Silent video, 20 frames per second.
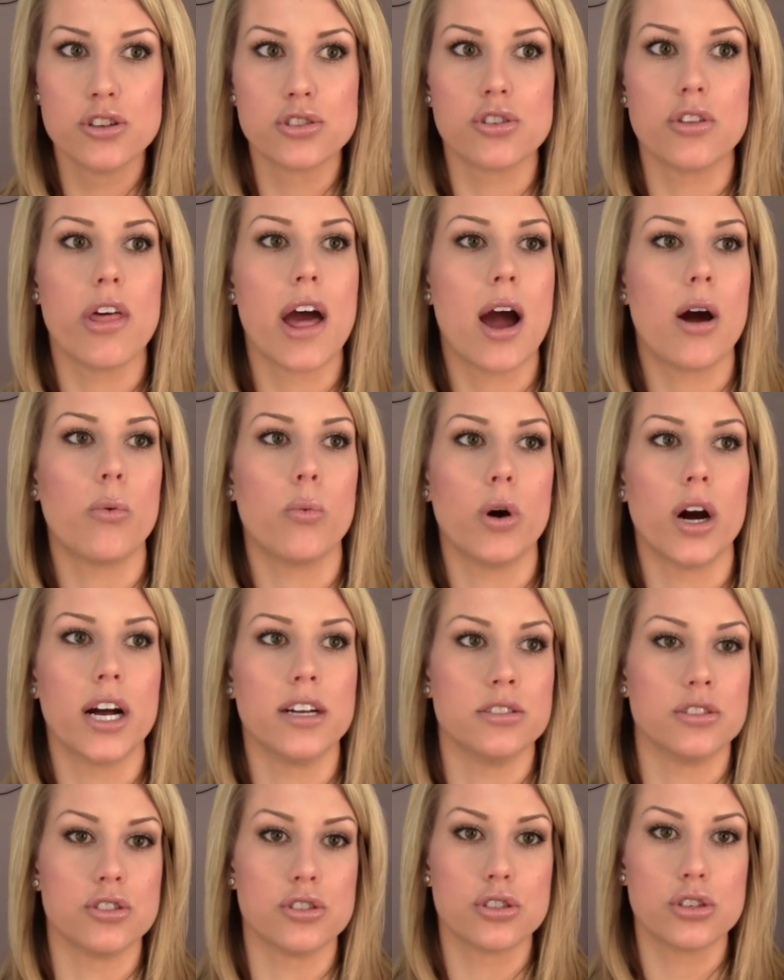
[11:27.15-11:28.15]
So that
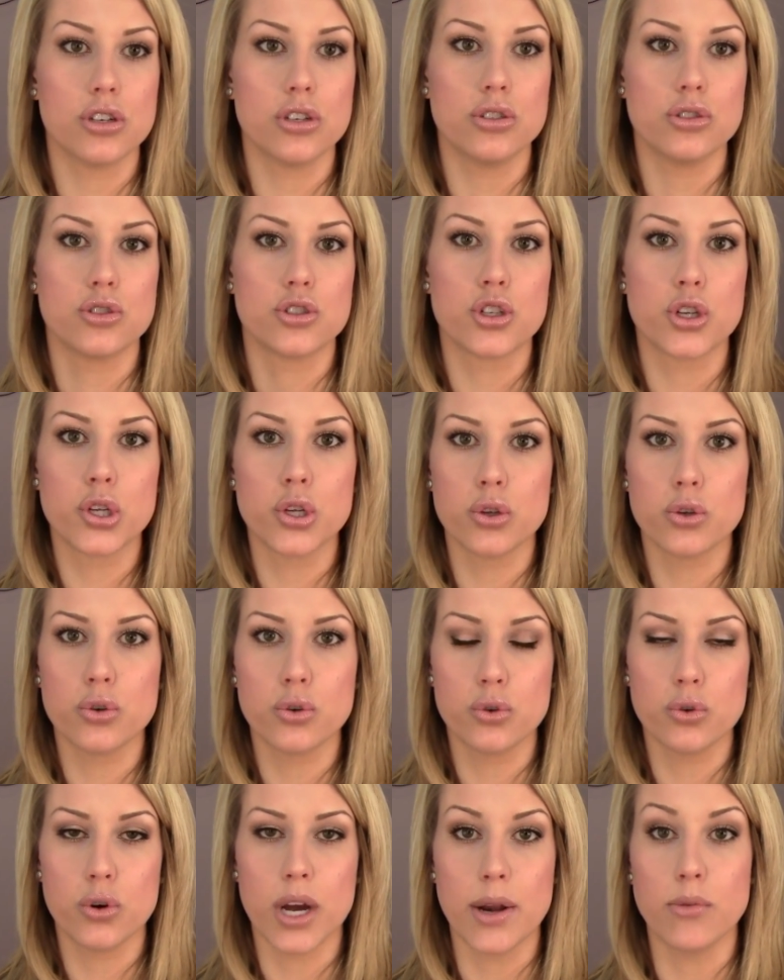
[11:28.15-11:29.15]
was
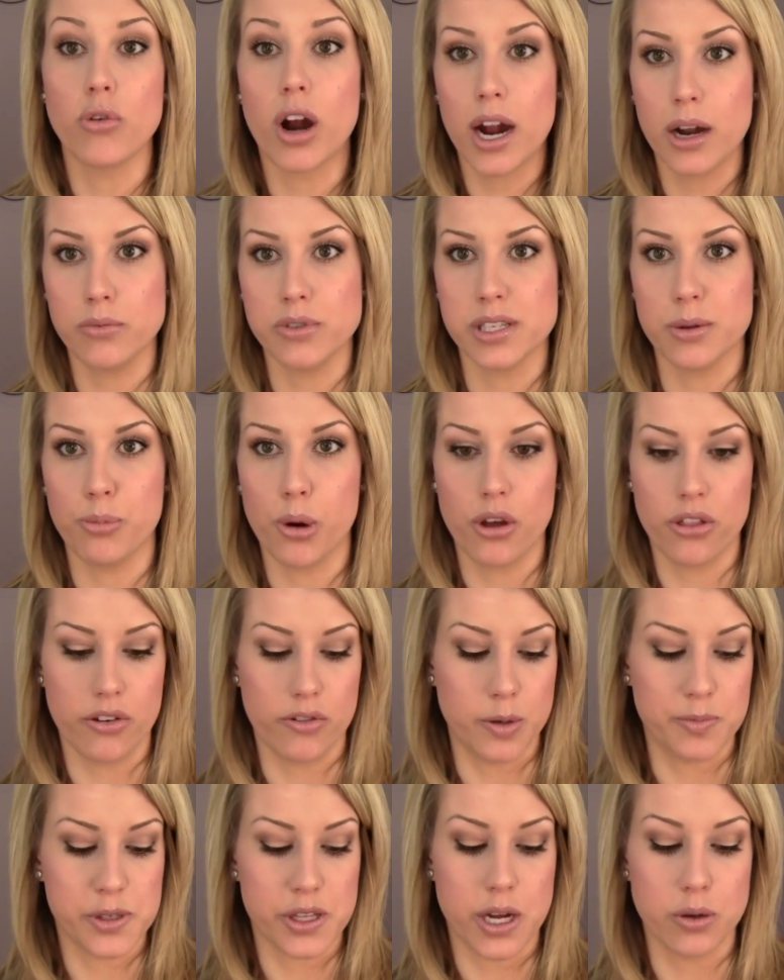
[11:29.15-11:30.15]
two, and Ryan was in both
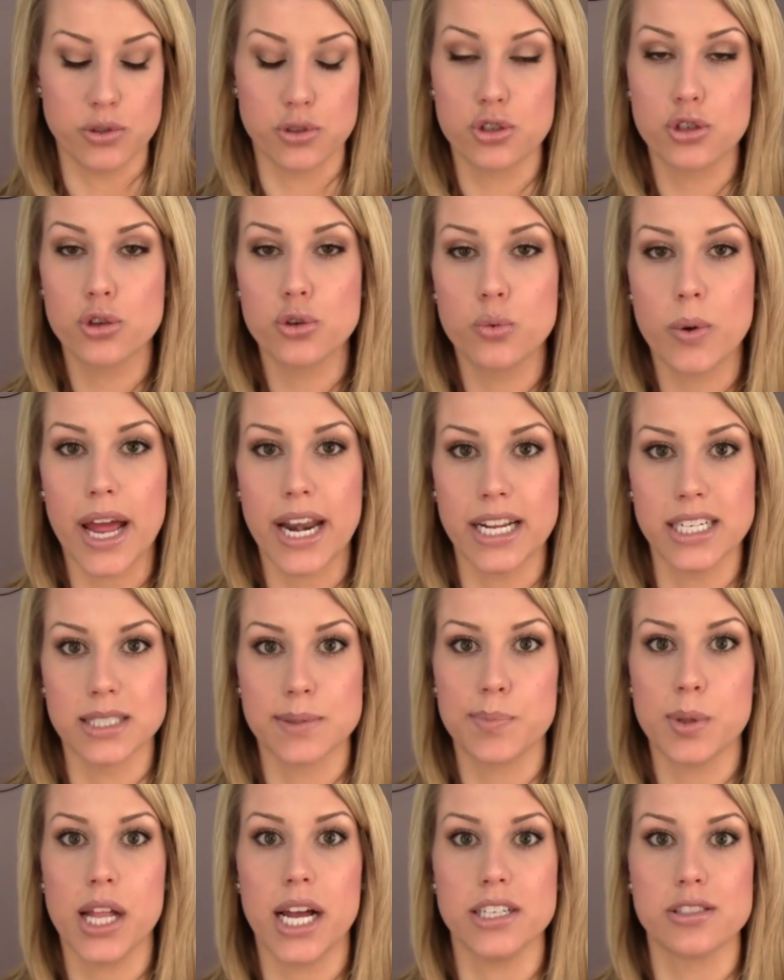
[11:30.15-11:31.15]
of them. So that was two
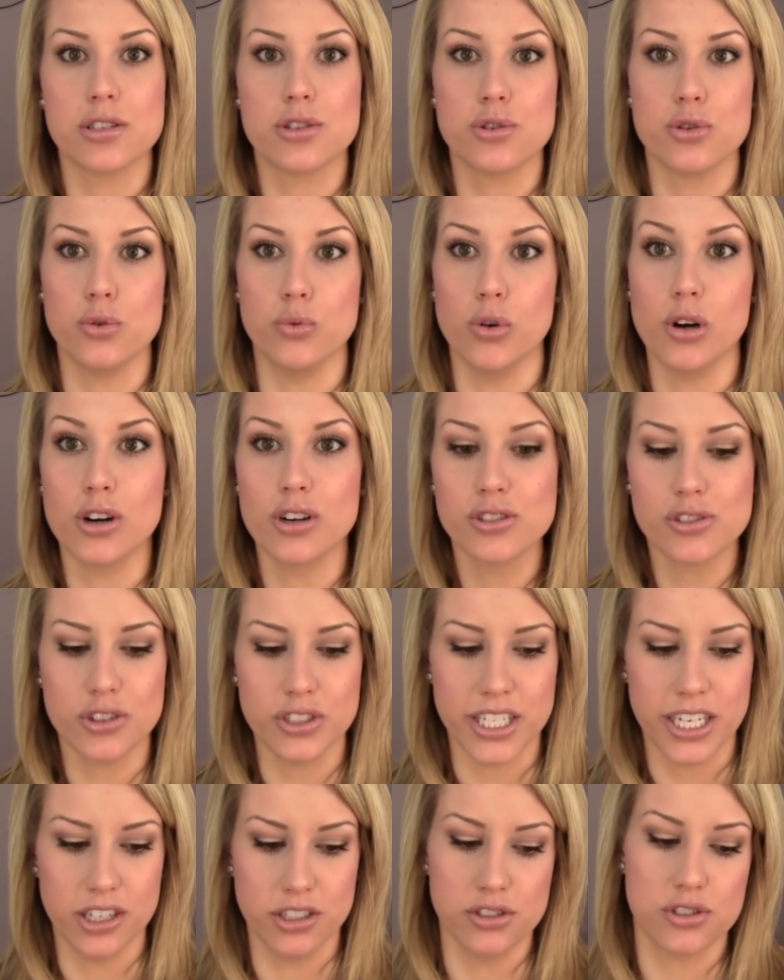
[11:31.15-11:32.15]
weddings plus two
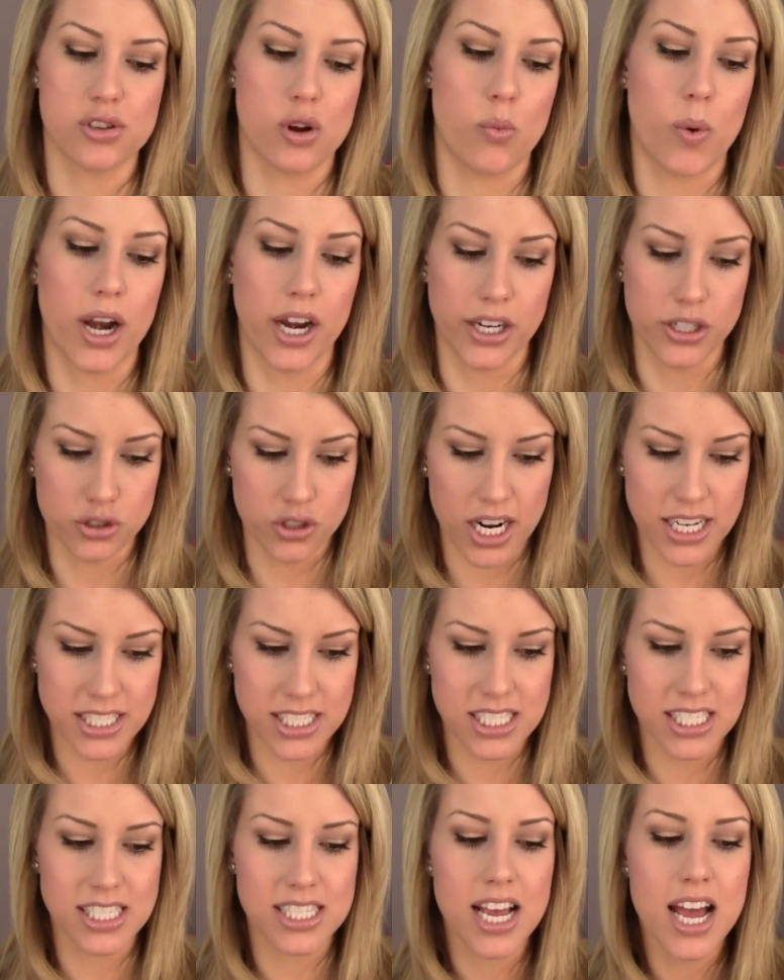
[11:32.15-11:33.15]
rehearsal dinners. So wearing
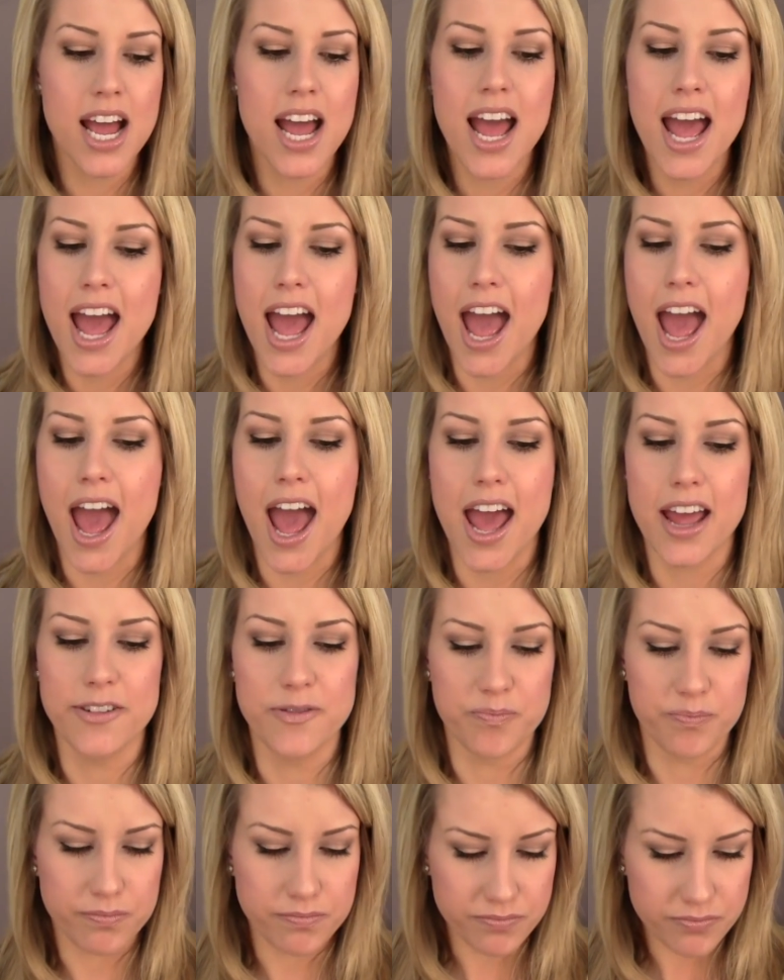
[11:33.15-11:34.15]
dresses.
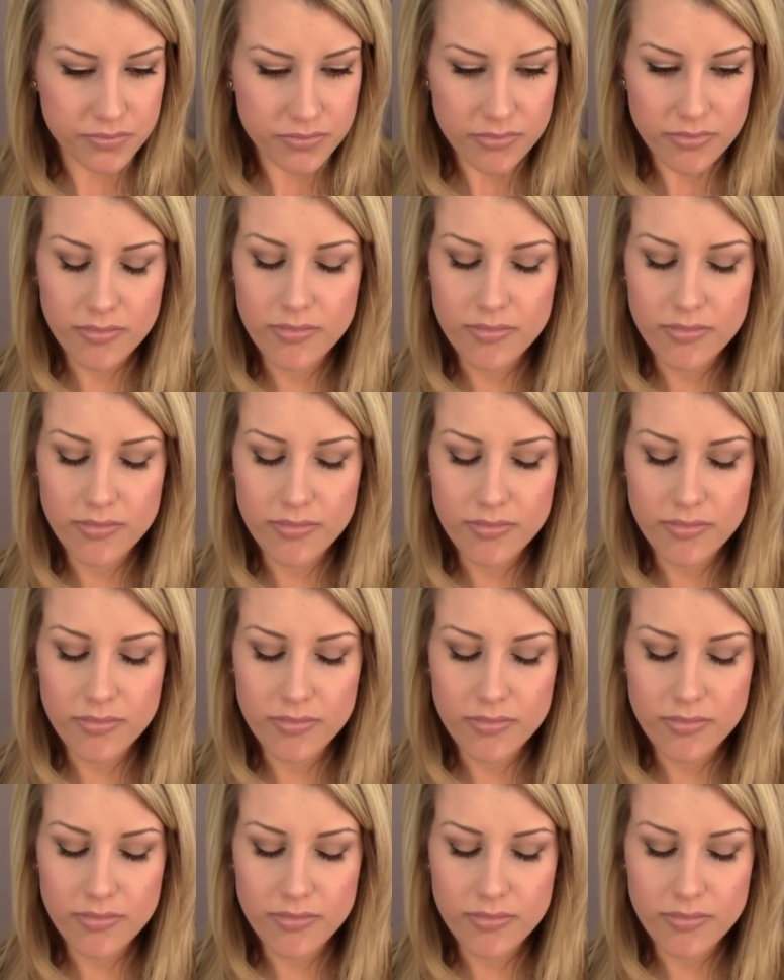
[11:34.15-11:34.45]
And